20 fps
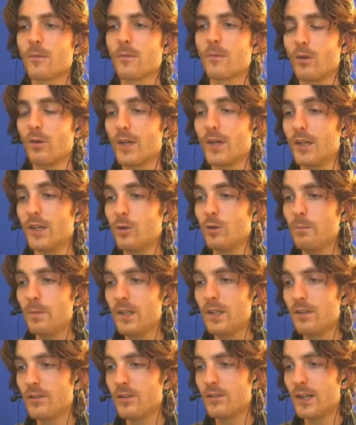Okay, 2
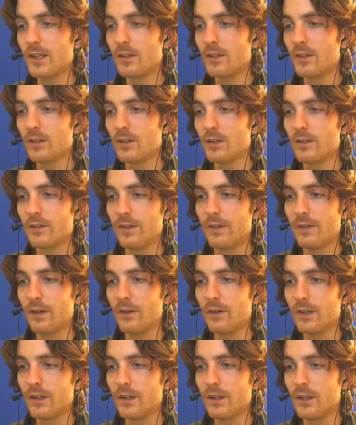peaks are here not
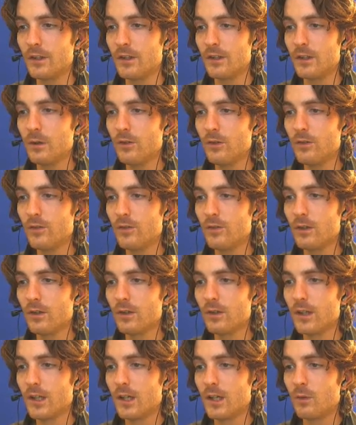very useful.
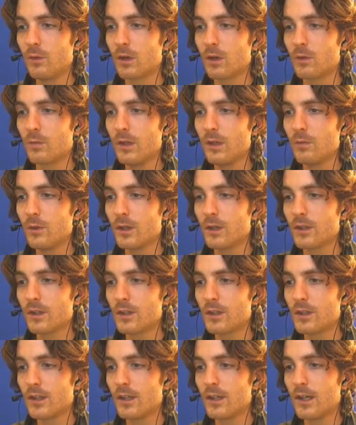What we want,
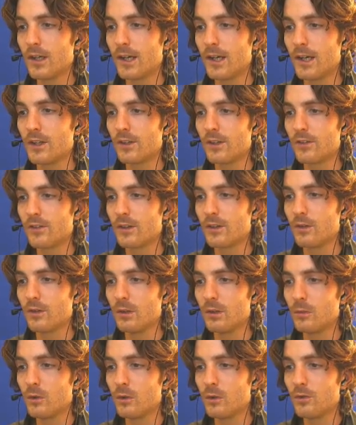I just
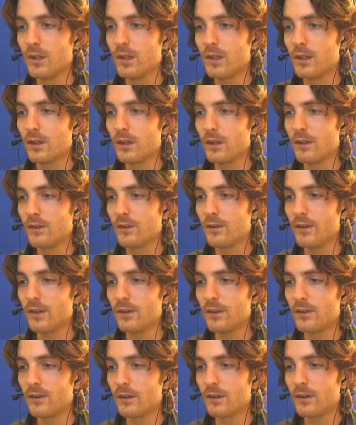remove here
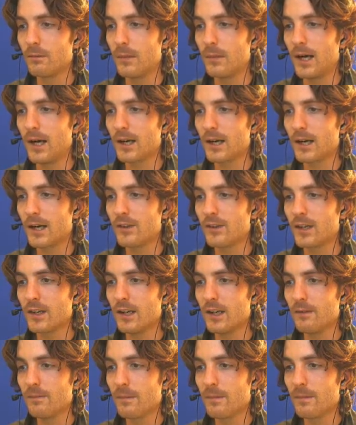these markers
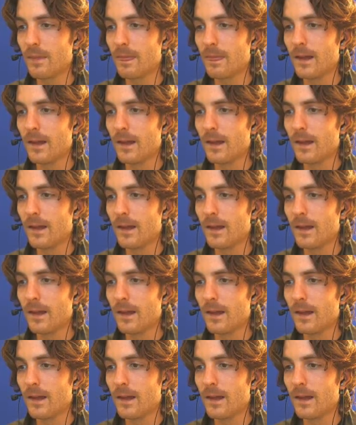again. I now
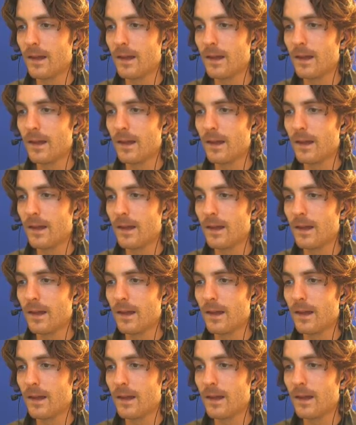want to set
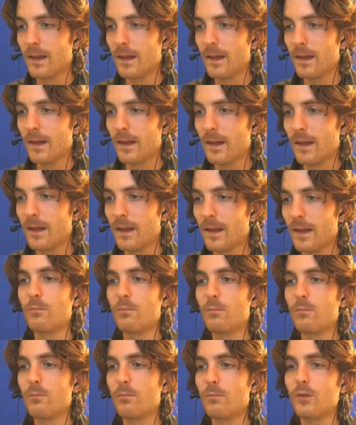markers according to the
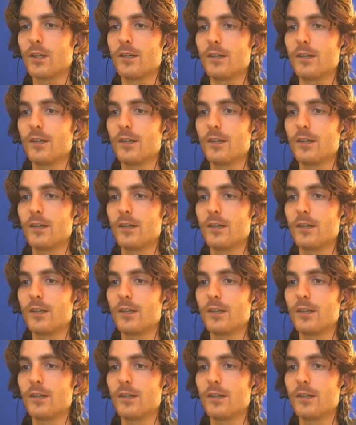music.